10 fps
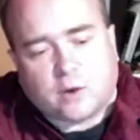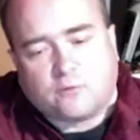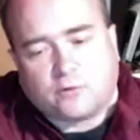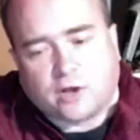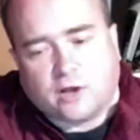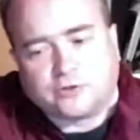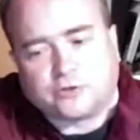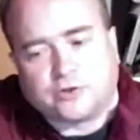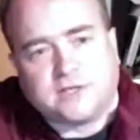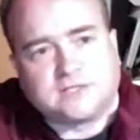over
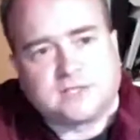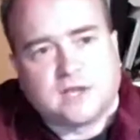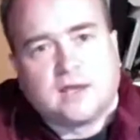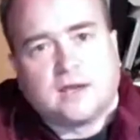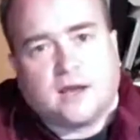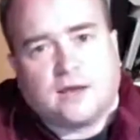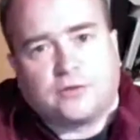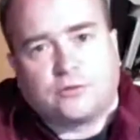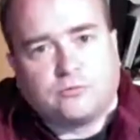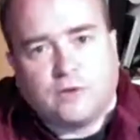countries
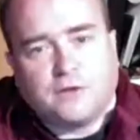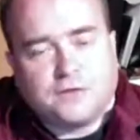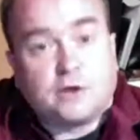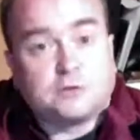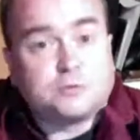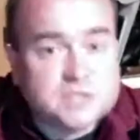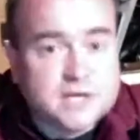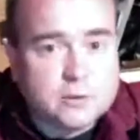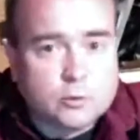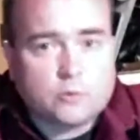in the years
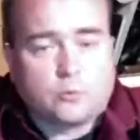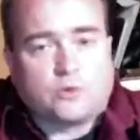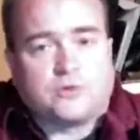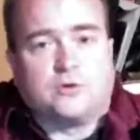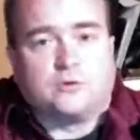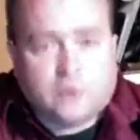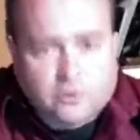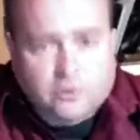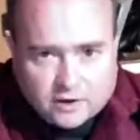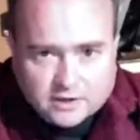preceding World War II,
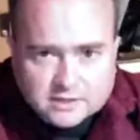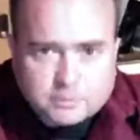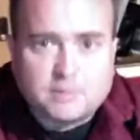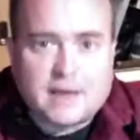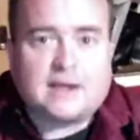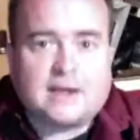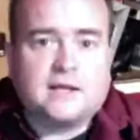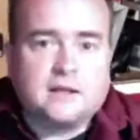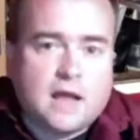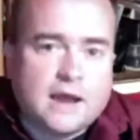trying to diplomatically
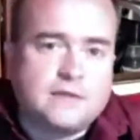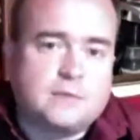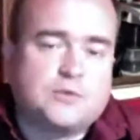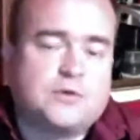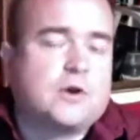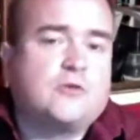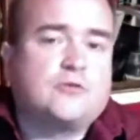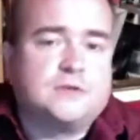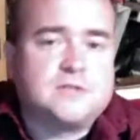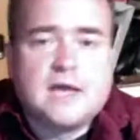align them with your
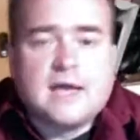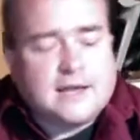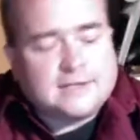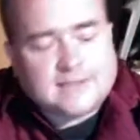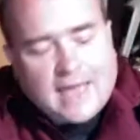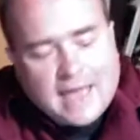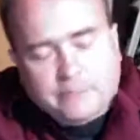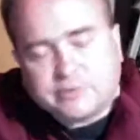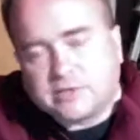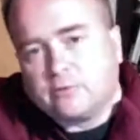countries. And it's
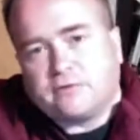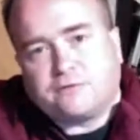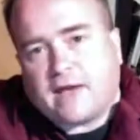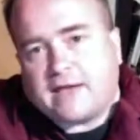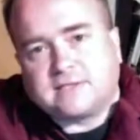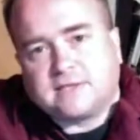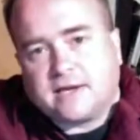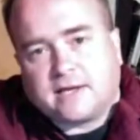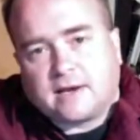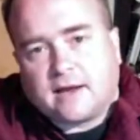absolutely fascinating,
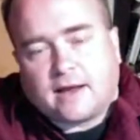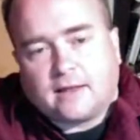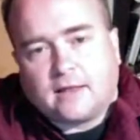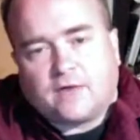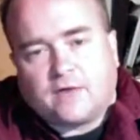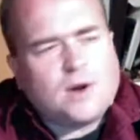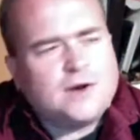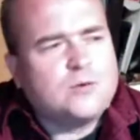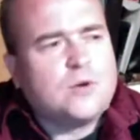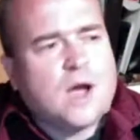and I love. I want
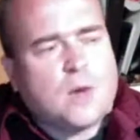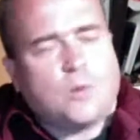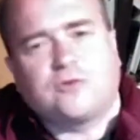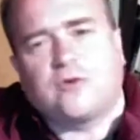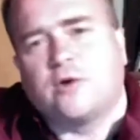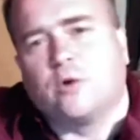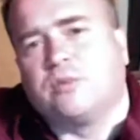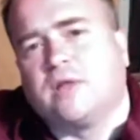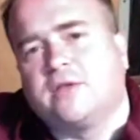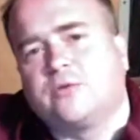to try to do a
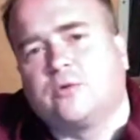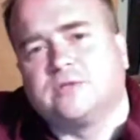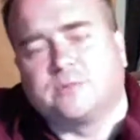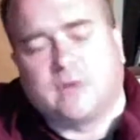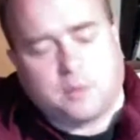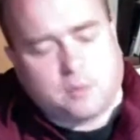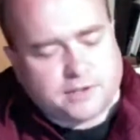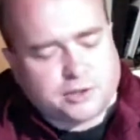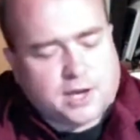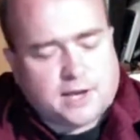playthrough sometime on my
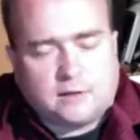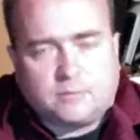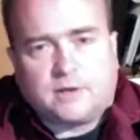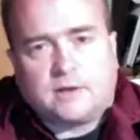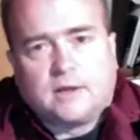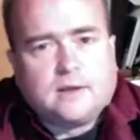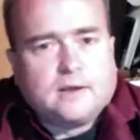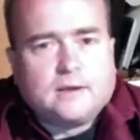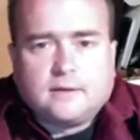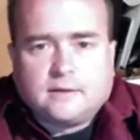channel. But,
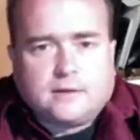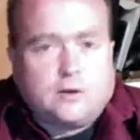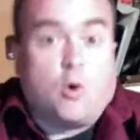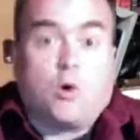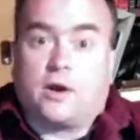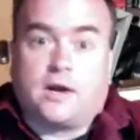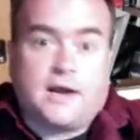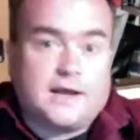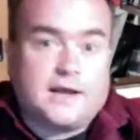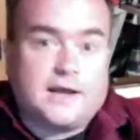
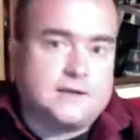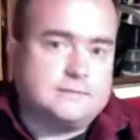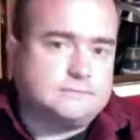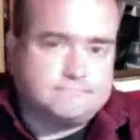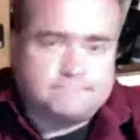organizing it.